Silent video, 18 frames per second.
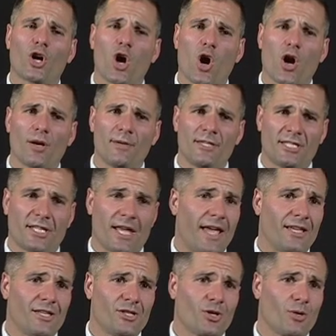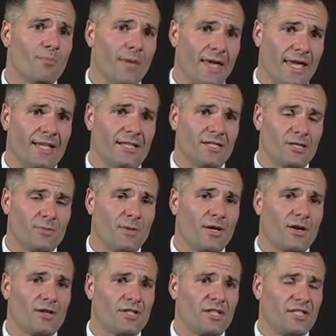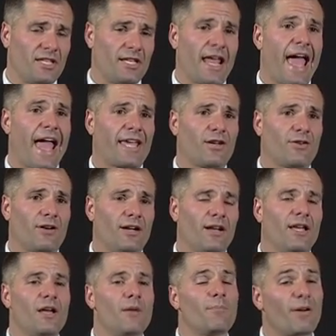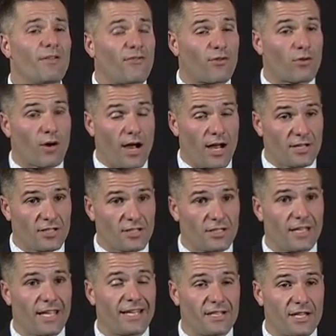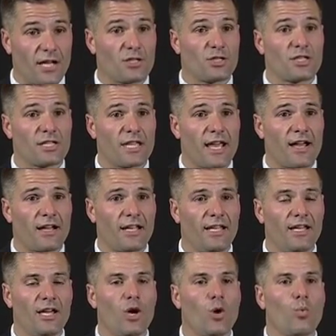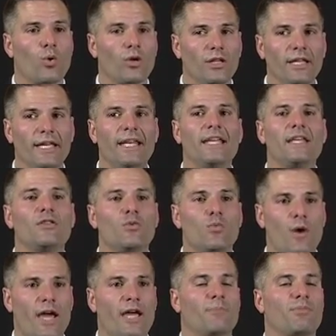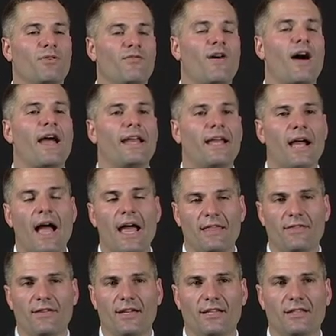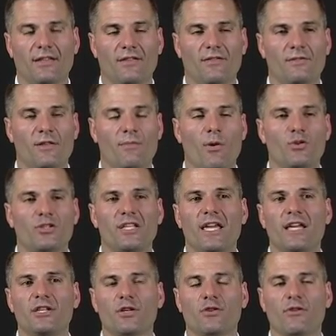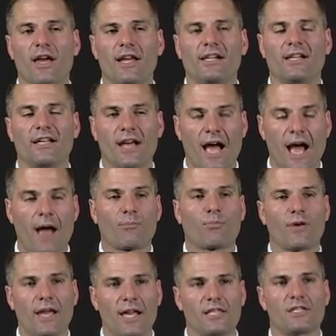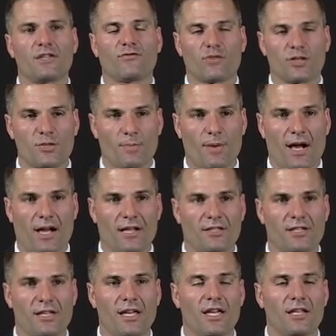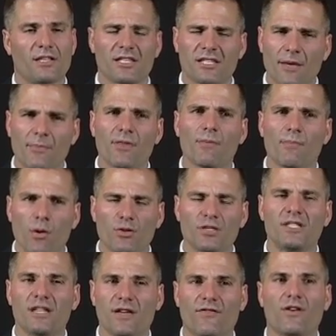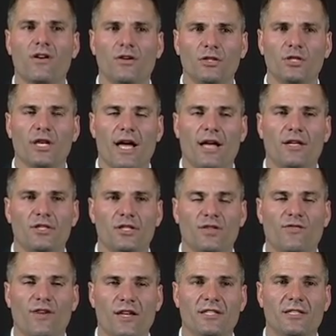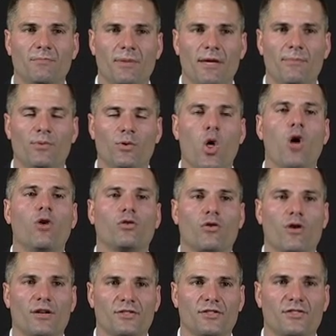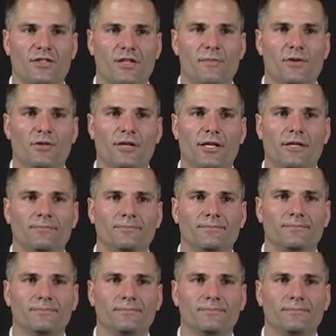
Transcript: card says or means because it's inaccurate, but for us in Dutchess County, we're leading the way in providing, I think, the most integrated and comprehensive response to some of the most difficult challenges facing people all across this community.